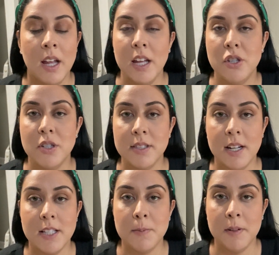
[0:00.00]
It's just that
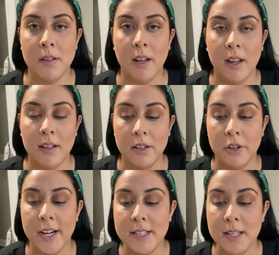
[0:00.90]
it's been like hella
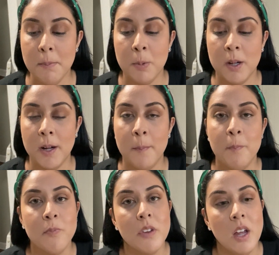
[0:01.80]
crazy, but
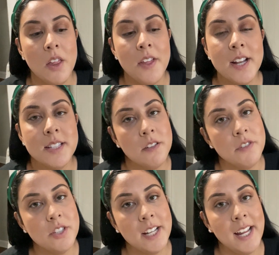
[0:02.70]
that is it for
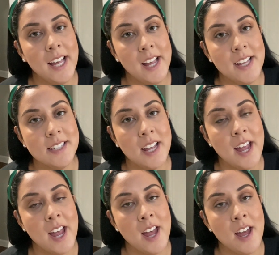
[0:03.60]
today, guys.
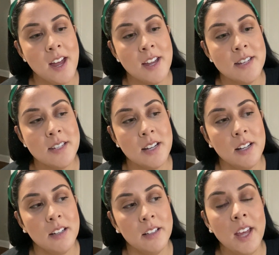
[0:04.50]
And
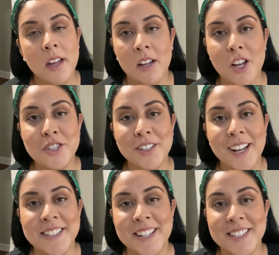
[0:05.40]
yeah, I'll see you
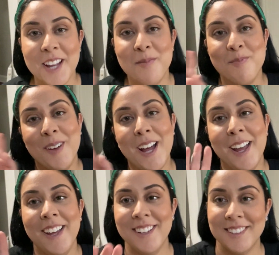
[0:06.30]
guys next time. Bye.